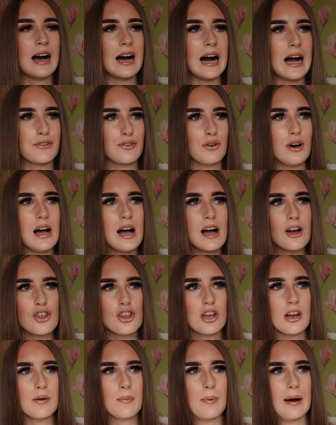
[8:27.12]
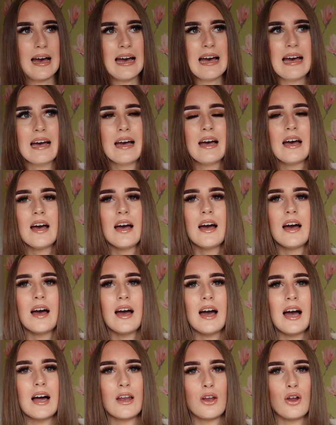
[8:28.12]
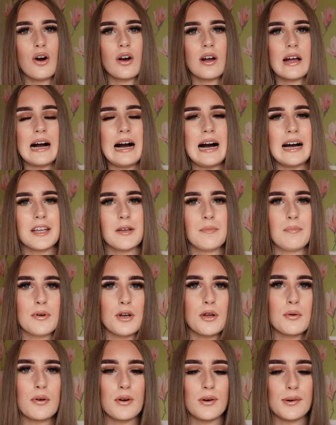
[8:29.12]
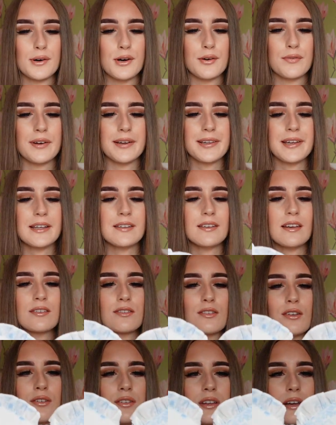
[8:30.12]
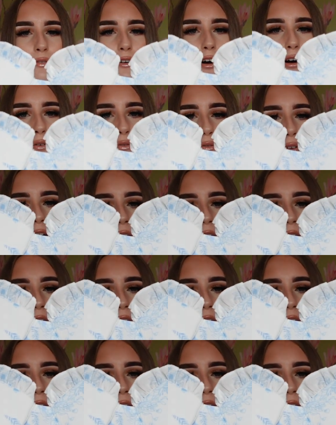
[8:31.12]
I don't actually wear a lot of kind of blue clothing, and this does give off